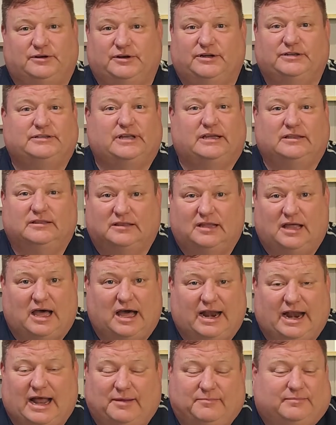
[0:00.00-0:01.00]
is a
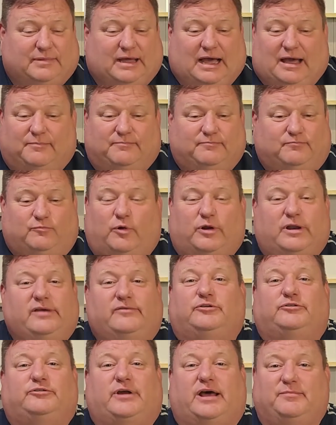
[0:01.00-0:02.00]
lot. I won't
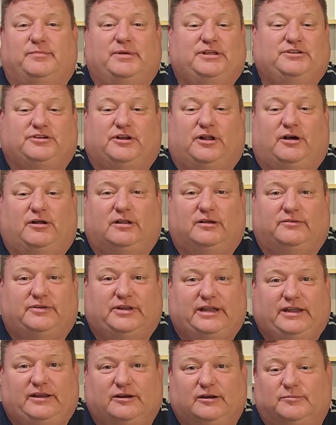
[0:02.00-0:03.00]
even try to mention all of
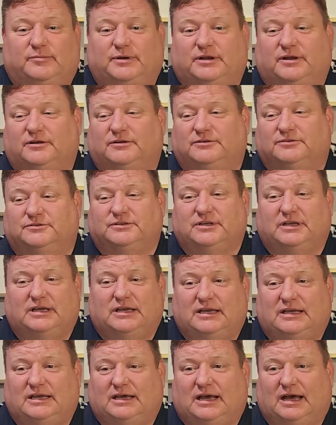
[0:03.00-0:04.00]
it here because
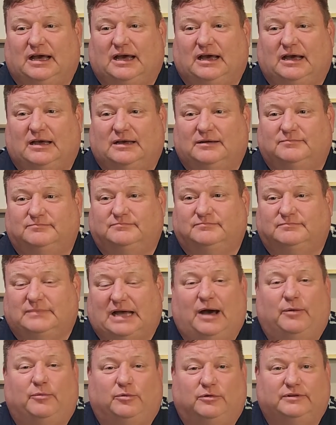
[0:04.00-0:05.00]

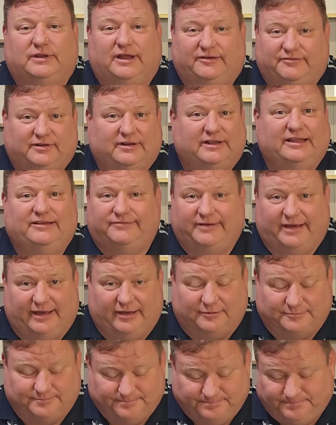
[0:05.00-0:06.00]
I will definitely
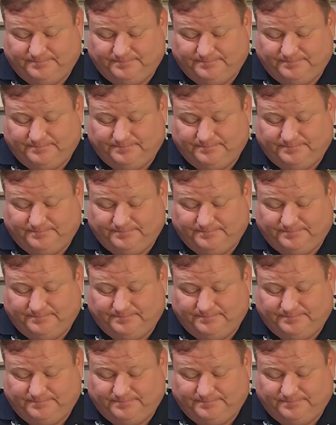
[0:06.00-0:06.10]
fail.